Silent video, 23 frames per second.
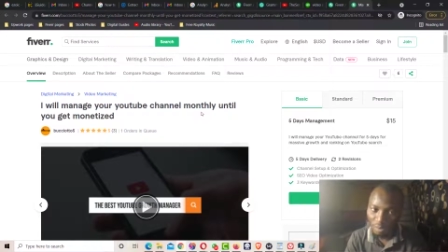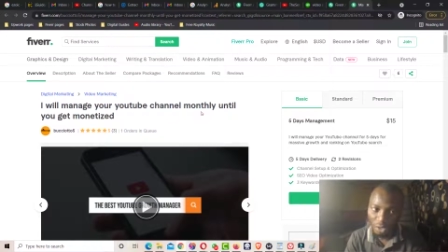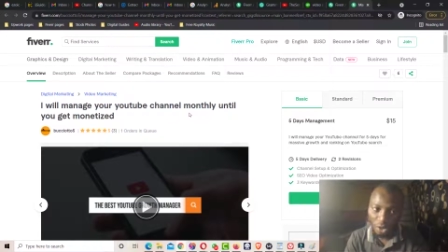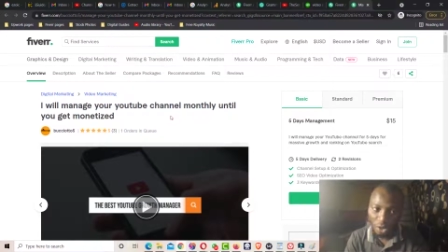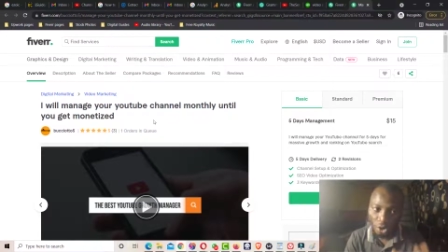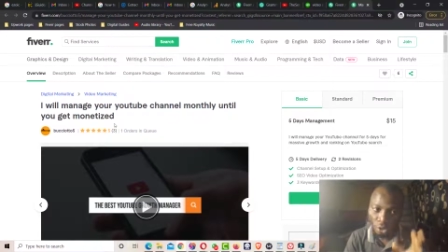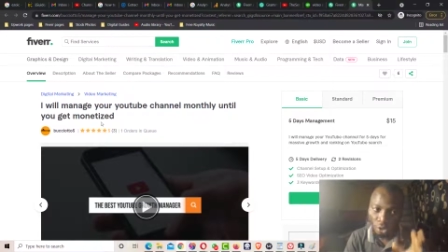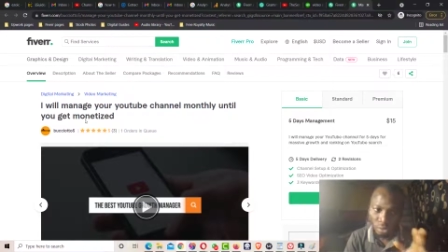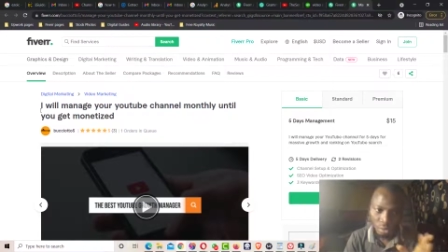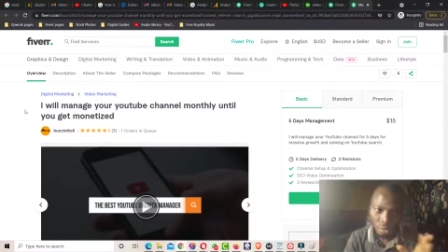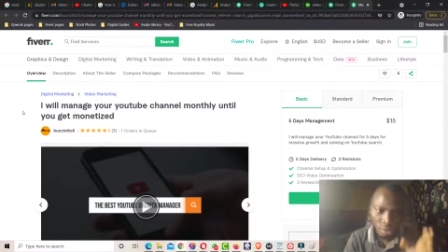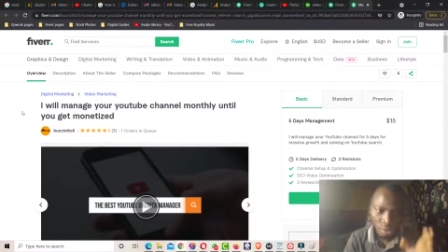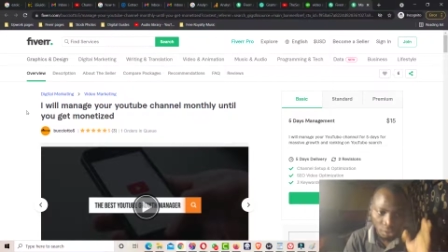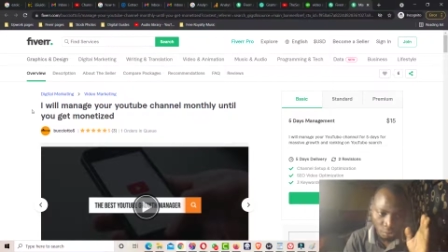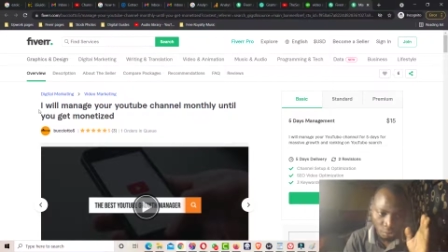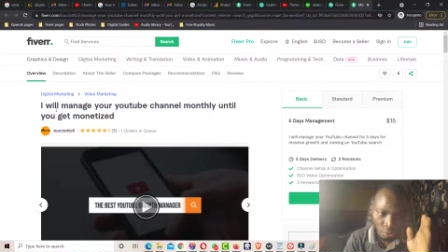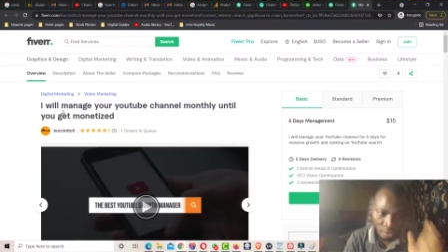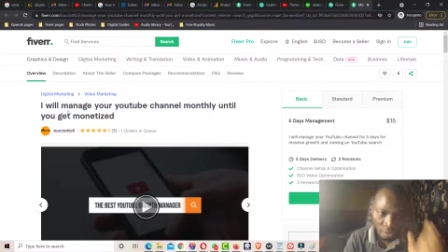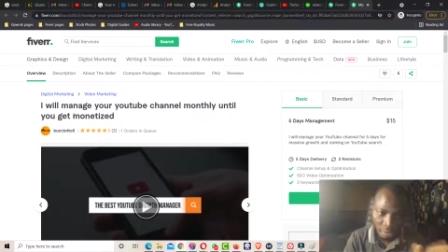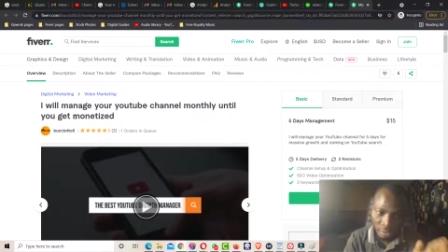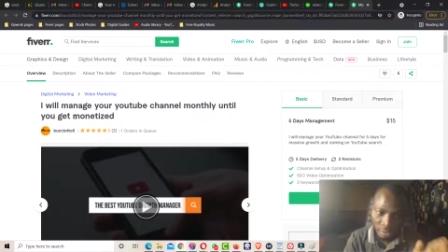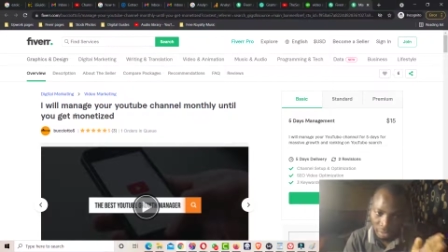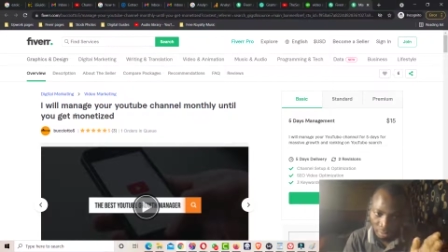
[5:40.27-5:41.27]
until you
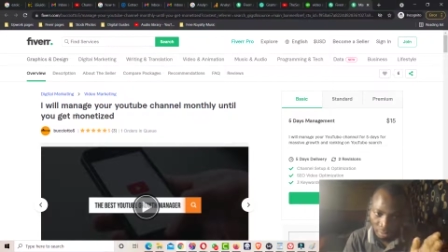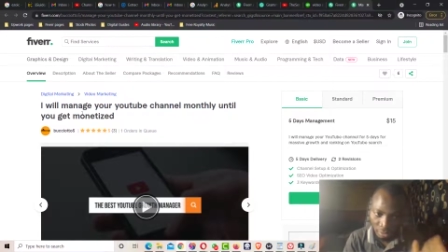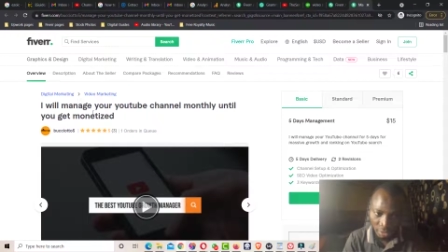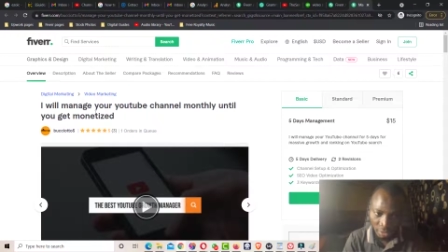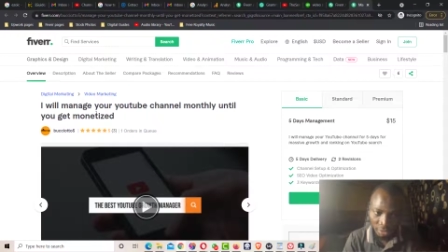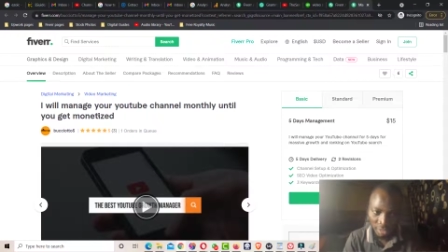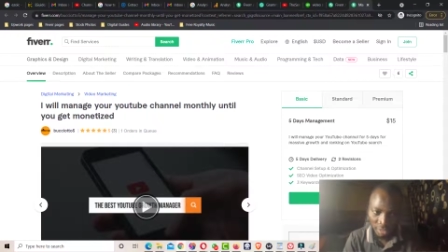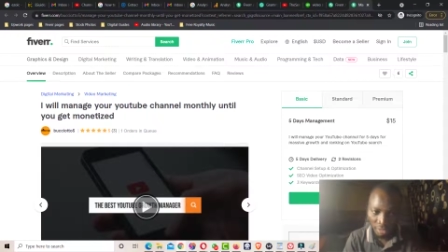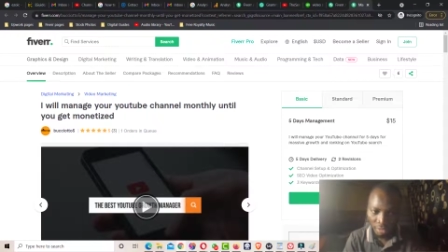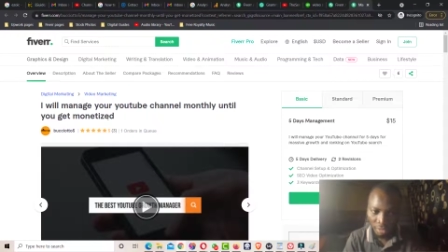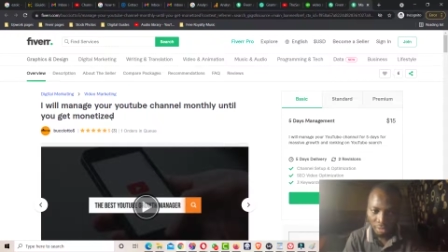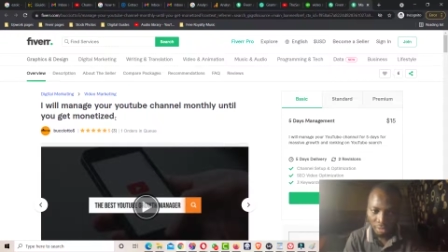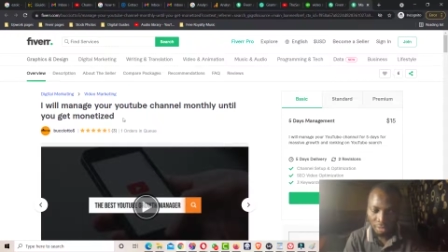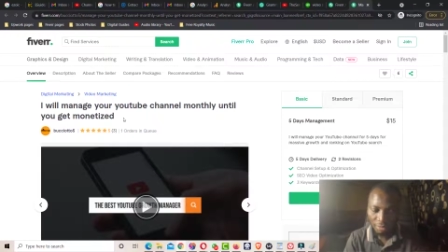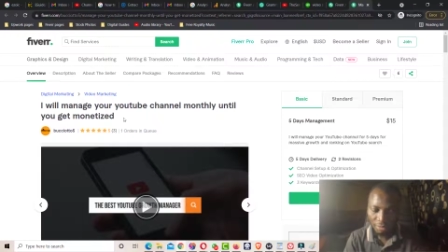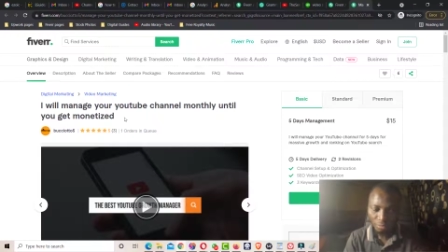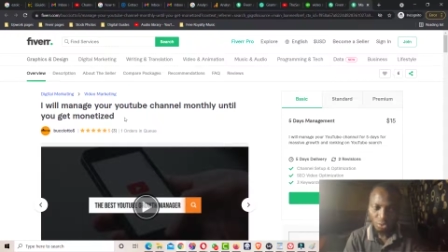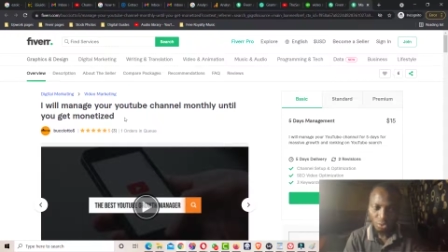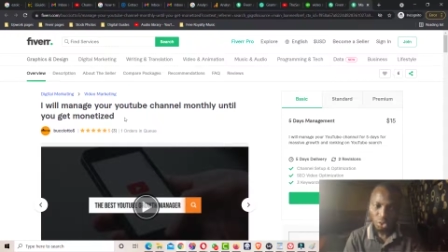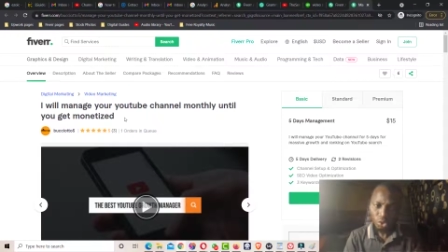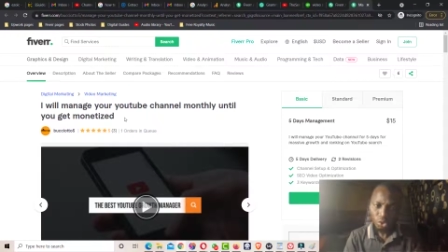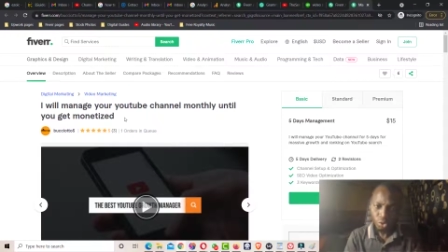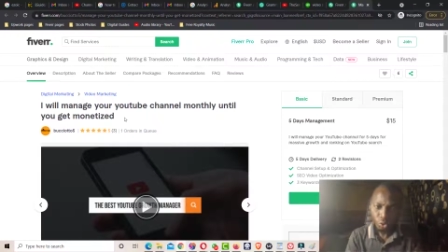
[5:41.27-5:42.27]
get monetized.
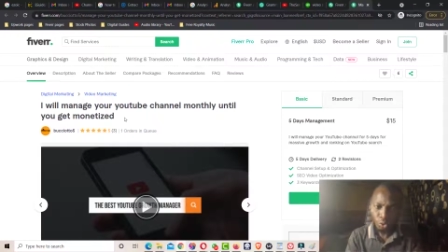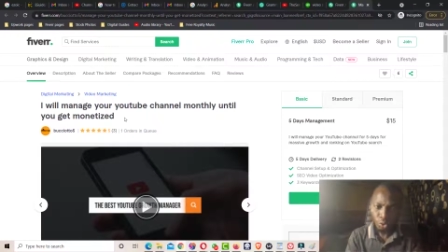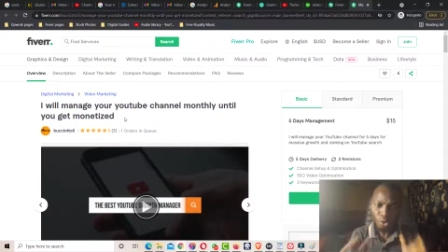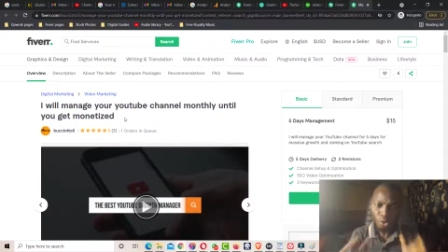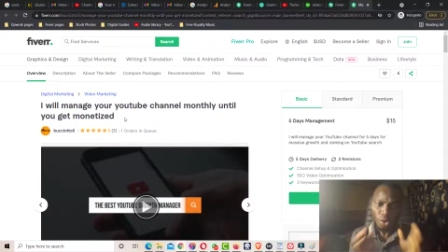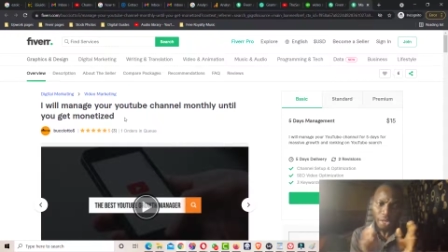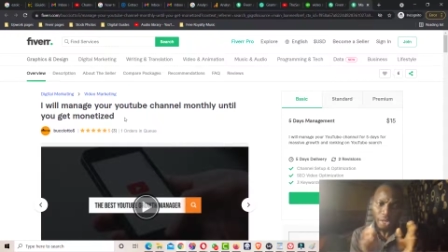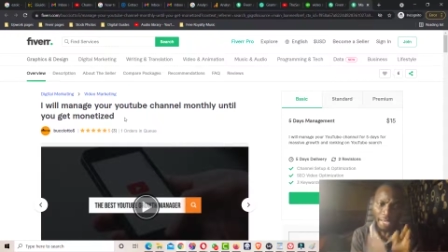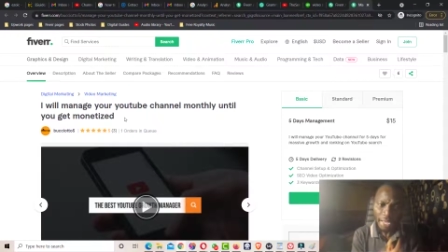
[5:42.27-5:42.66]
So